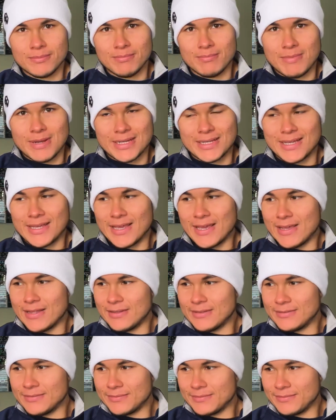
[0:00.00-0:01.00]
back again
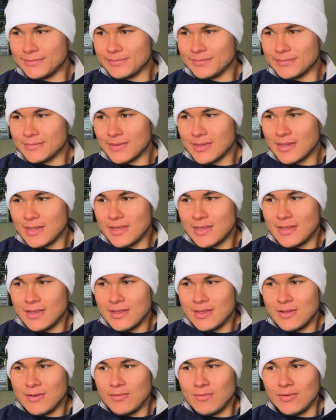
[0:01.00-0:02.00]

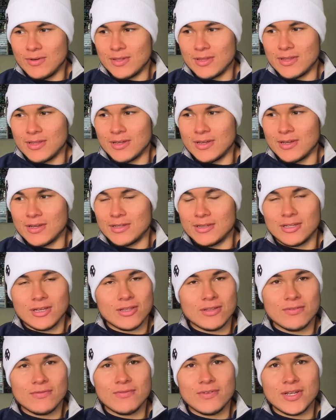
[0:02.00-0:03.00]
with
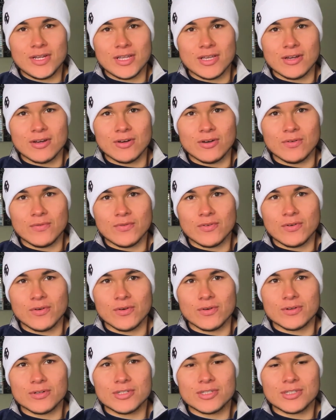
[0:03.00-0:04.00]
another video, of
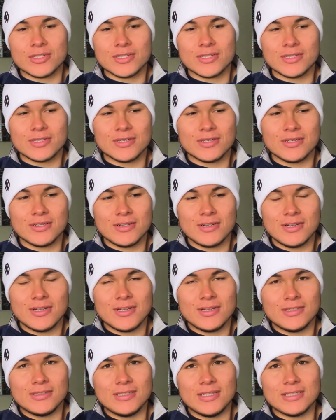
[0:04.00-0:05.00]
course.
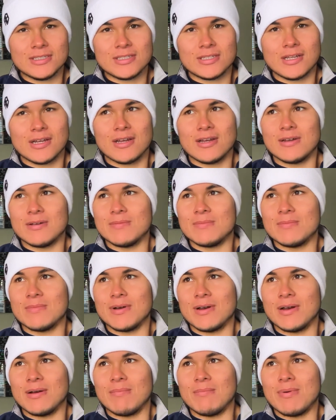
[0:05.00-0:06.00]
This time
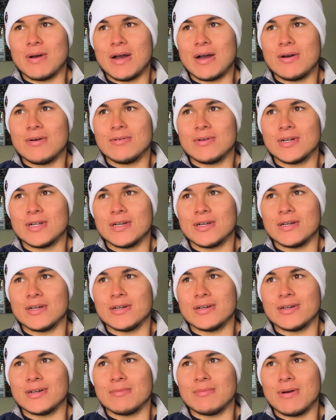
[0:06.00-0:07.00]

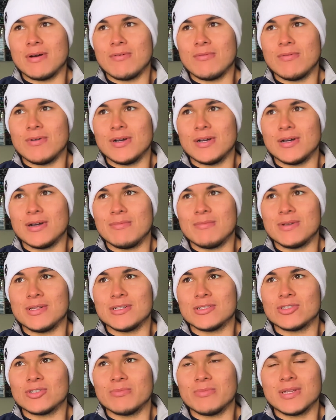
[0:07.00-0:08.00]
about what? I mean,
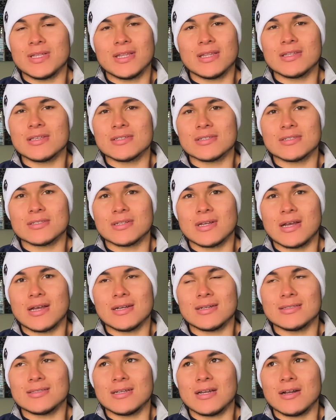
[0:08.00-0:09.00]
there's so many things that I
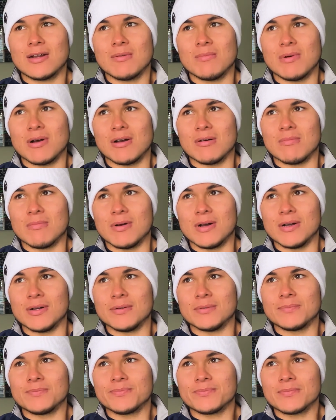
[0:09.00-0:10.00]
could talk about, but
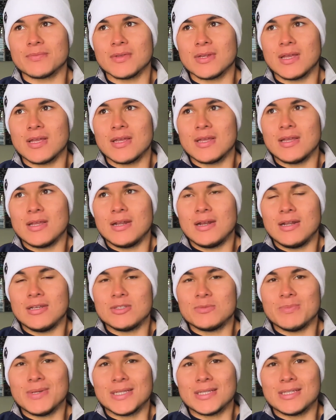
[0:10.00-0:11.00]
let's
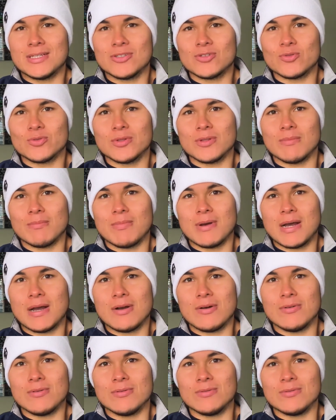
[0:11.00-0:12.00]
make this one
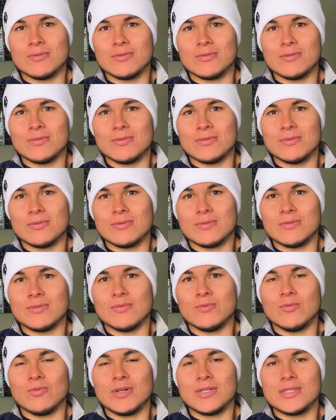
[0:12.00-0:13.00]
about
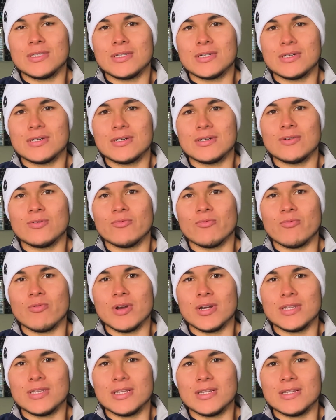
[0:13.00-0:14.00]
winter
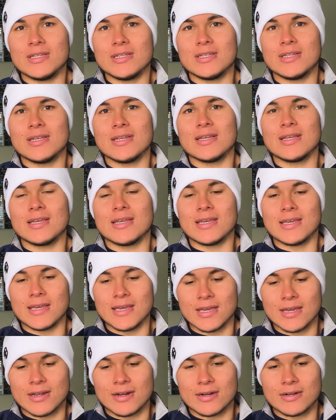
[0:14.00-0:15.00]
running
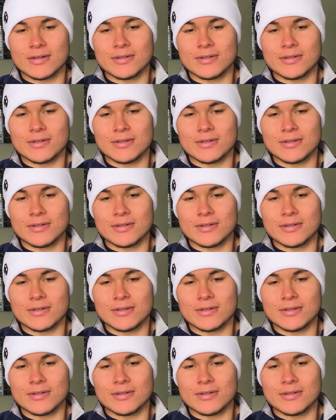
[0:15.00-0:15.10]
gear.